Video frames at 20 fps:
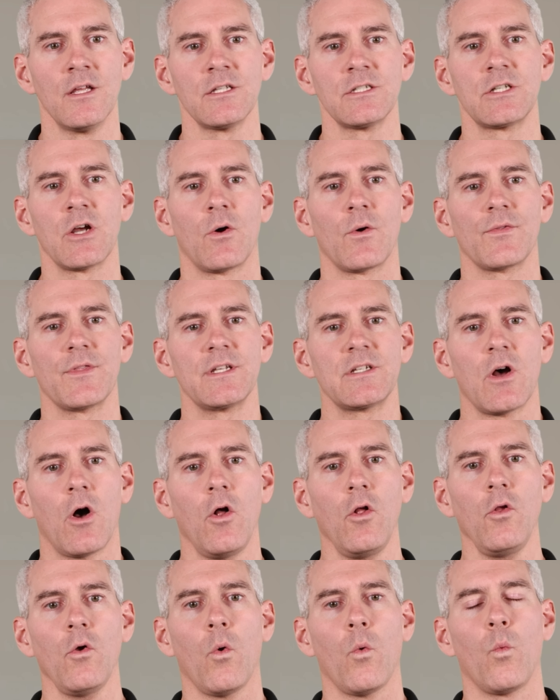So this
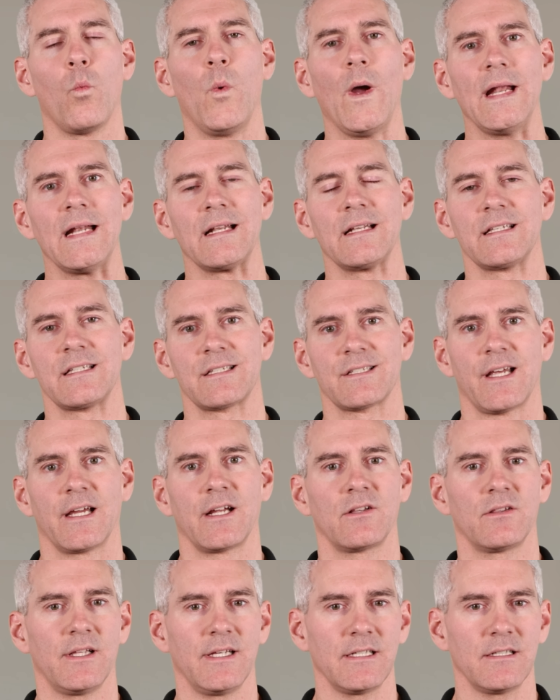whole weight
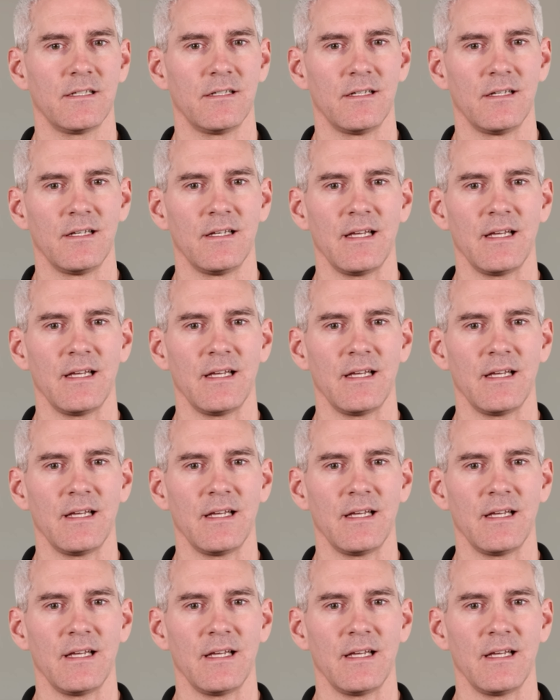cycling